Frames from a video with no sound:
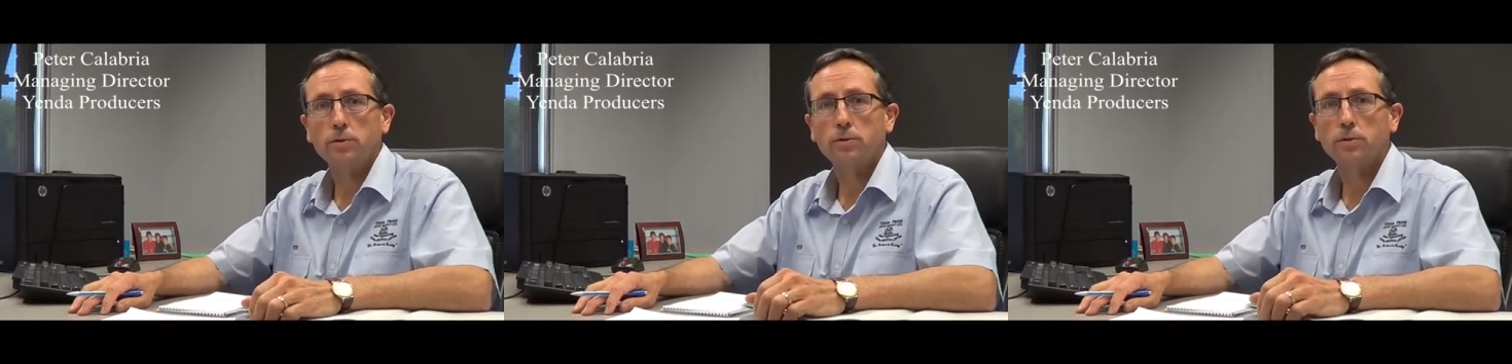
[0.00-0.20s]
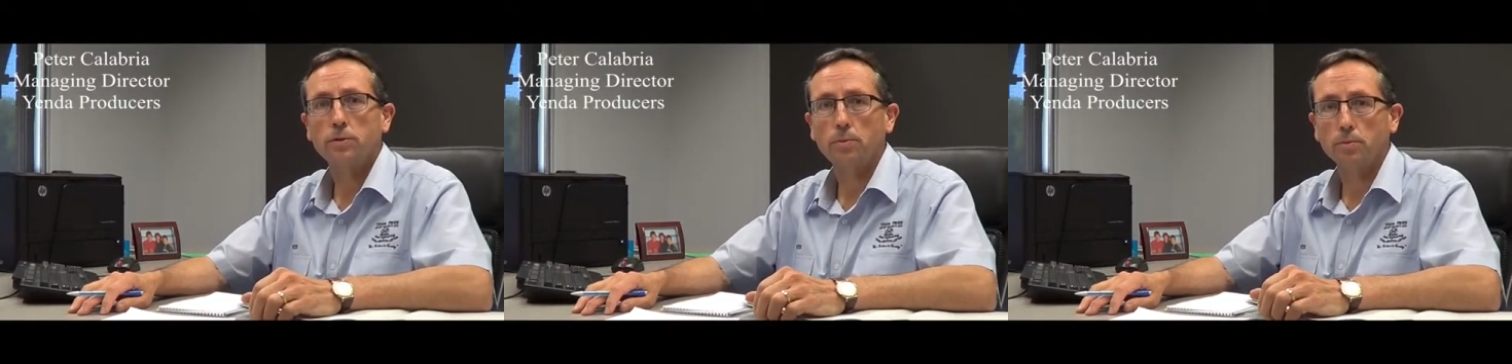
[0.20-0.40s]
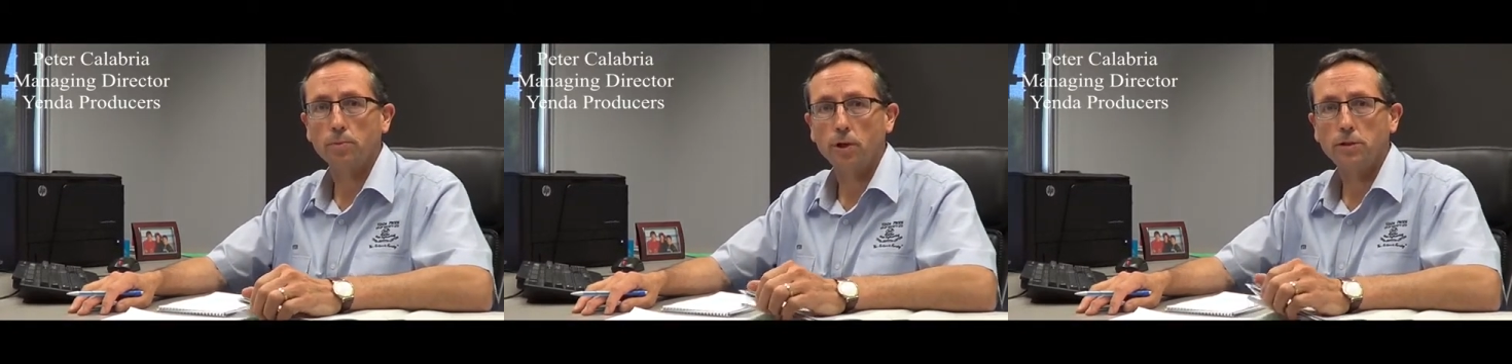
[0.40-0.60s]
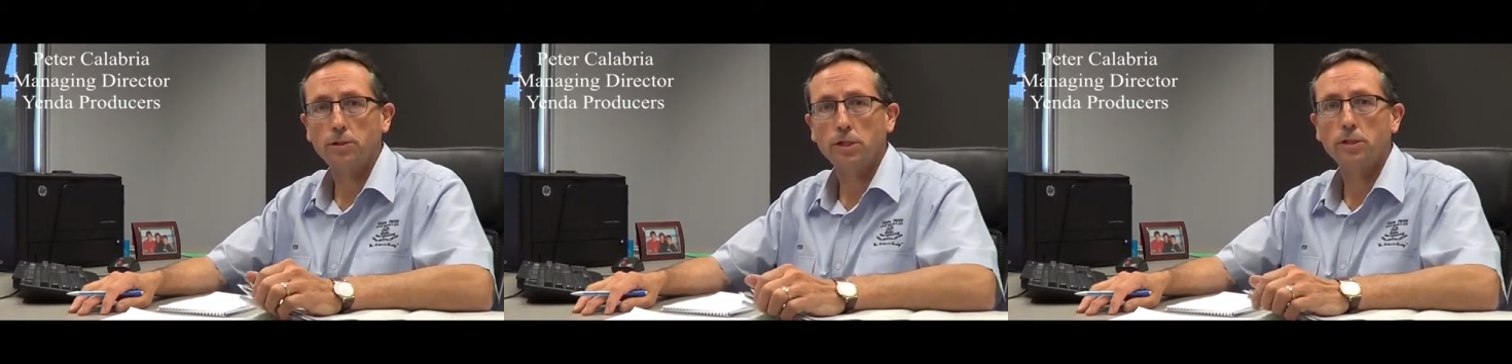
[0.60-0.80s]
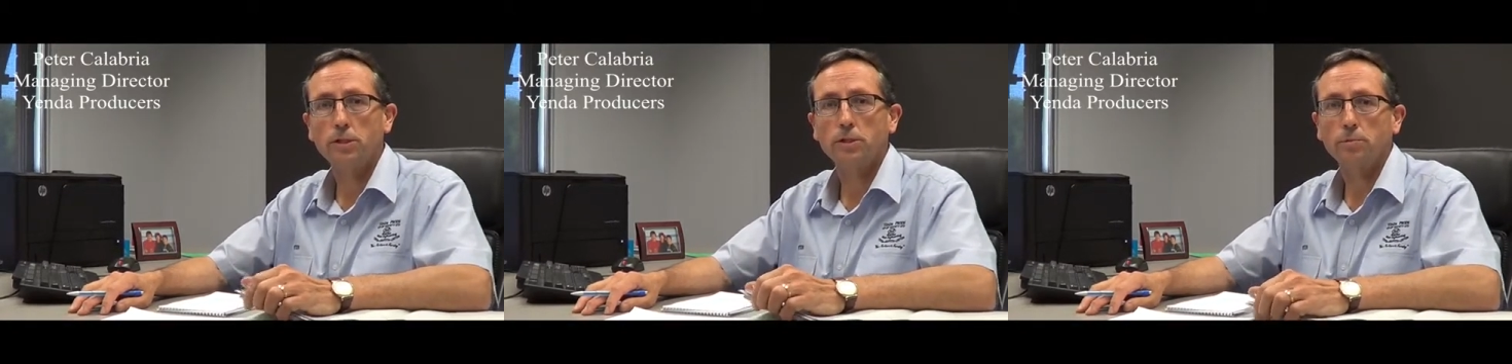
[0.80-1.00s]
some
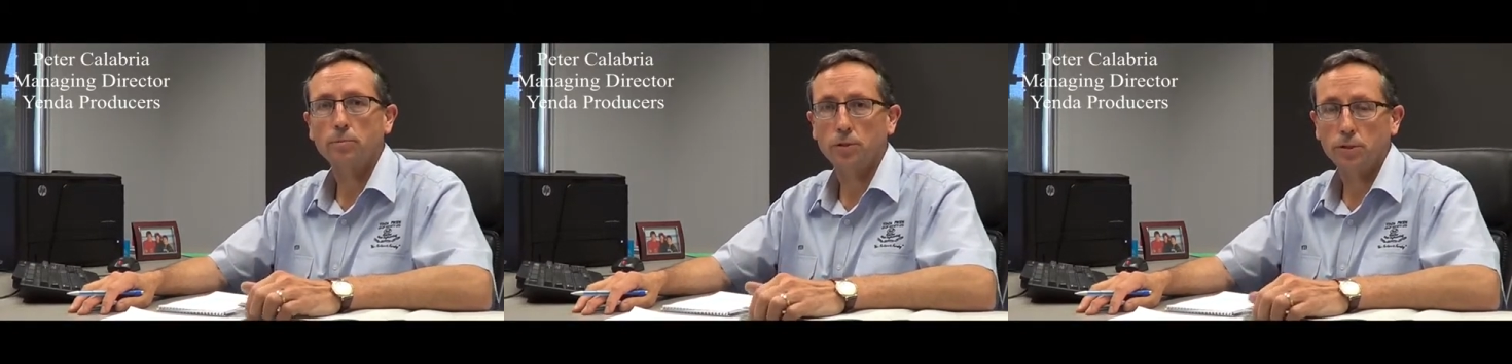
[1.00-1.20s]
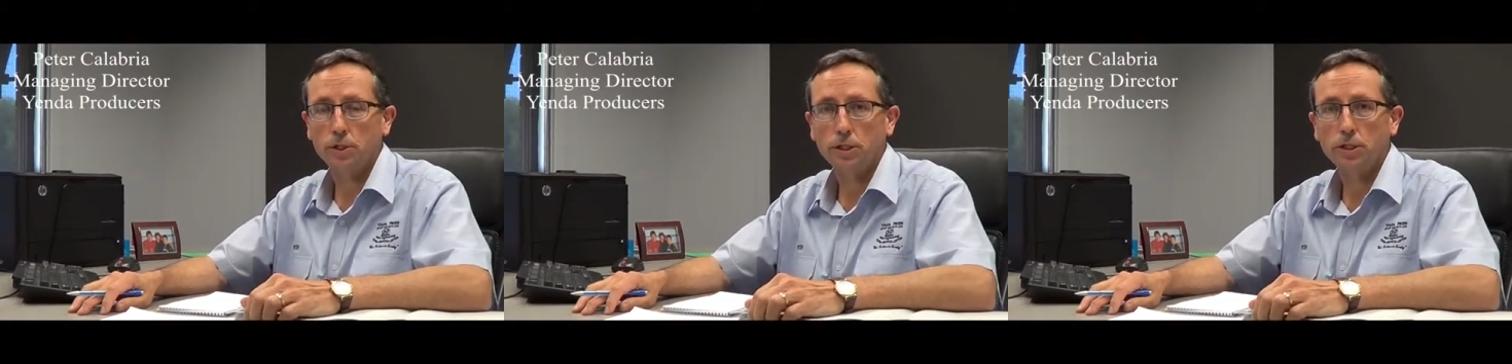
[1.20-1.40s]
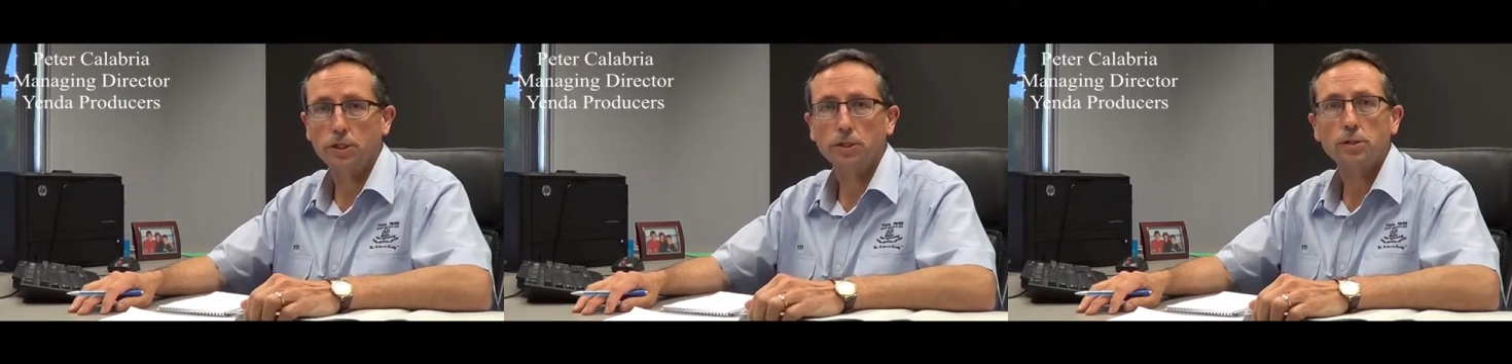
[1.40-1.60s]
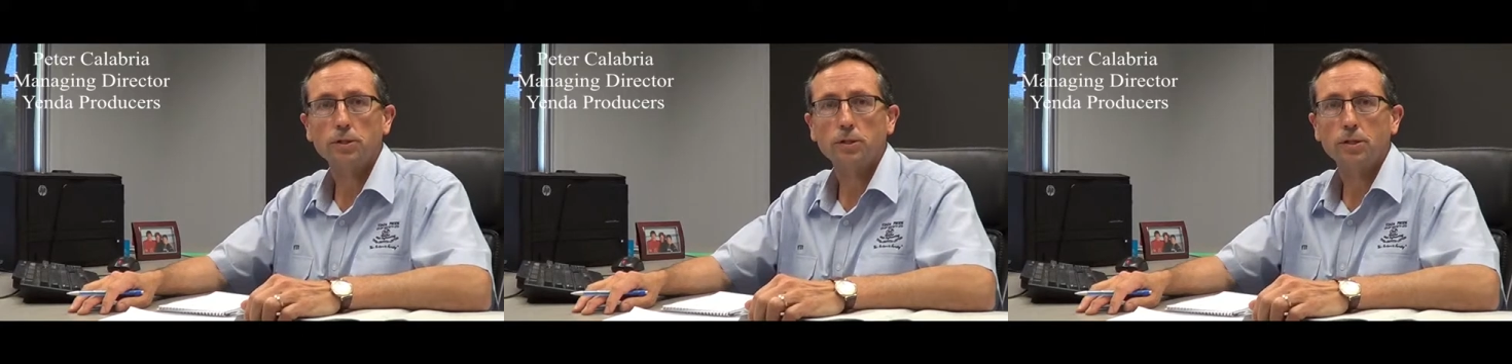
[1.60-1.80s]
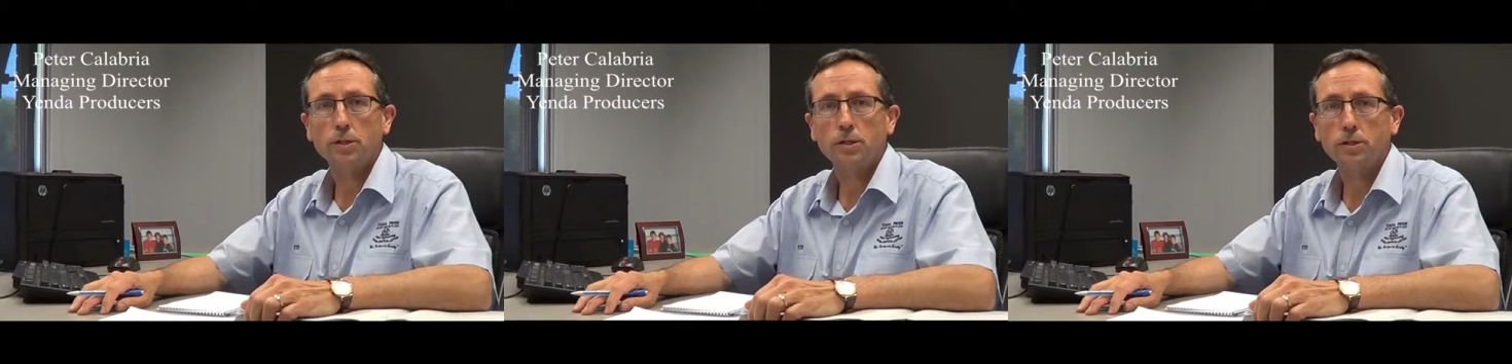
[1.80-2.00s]
processes and
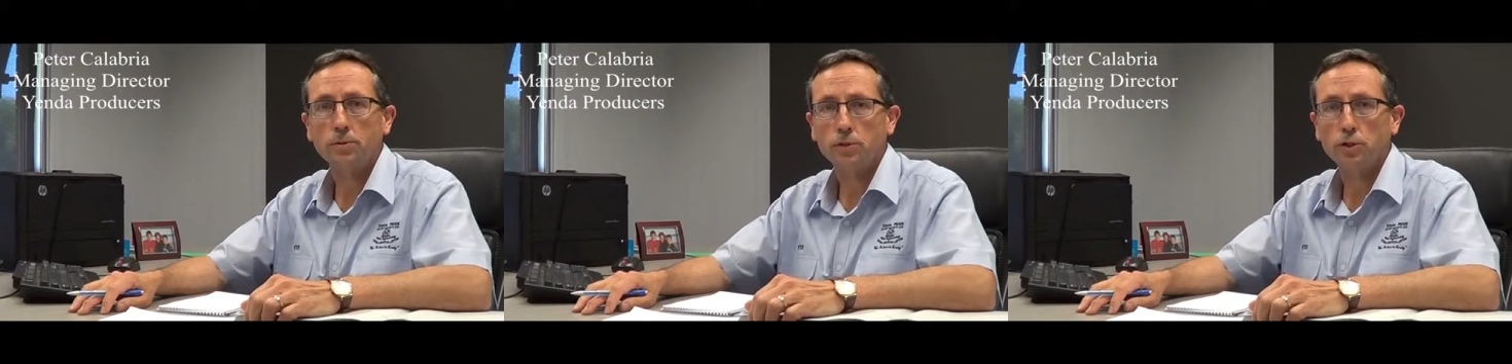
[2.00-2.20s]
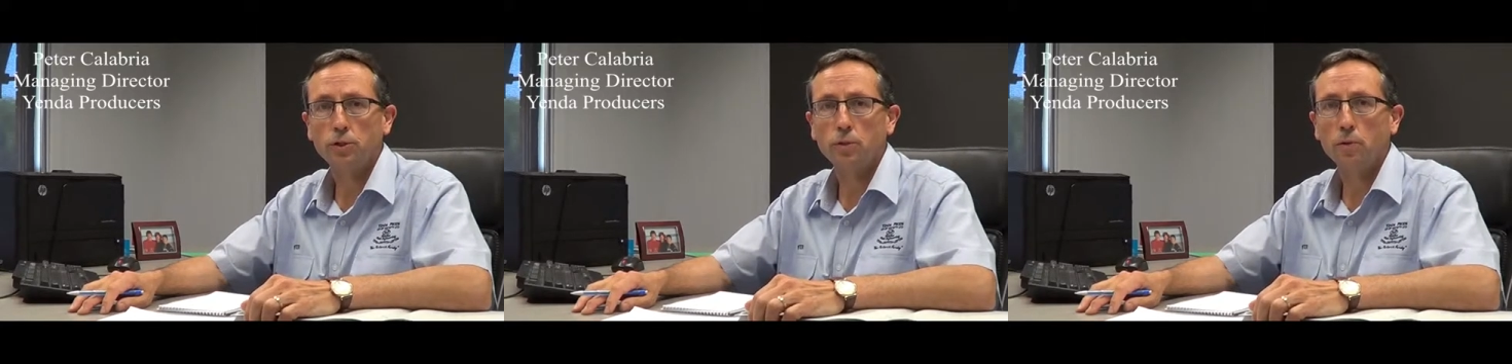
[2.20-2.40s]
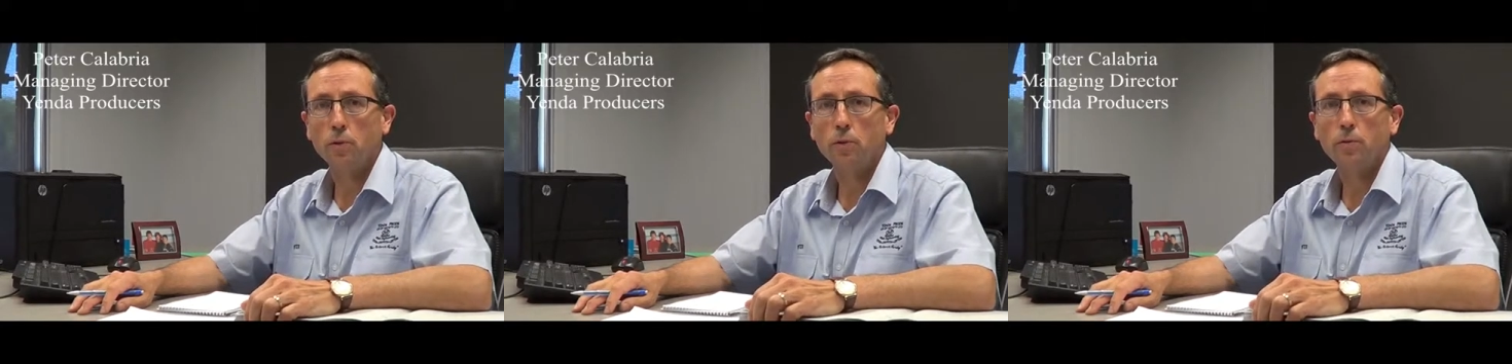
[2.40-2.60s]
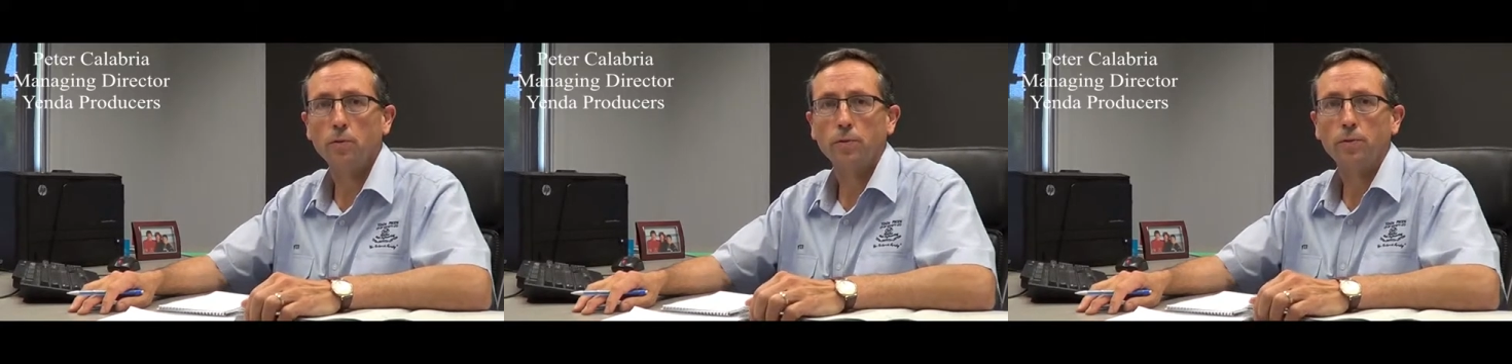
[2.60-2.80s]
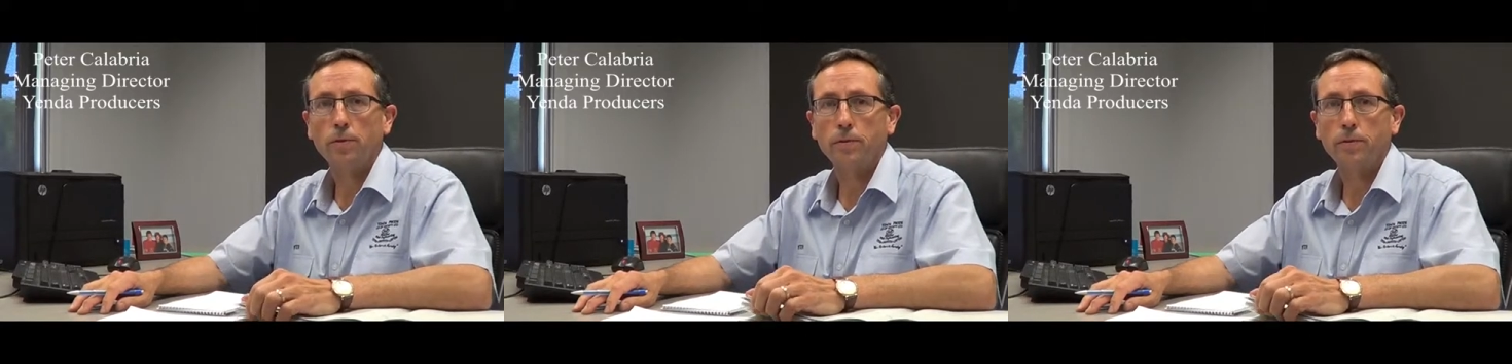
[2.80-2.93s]
procedures to ensure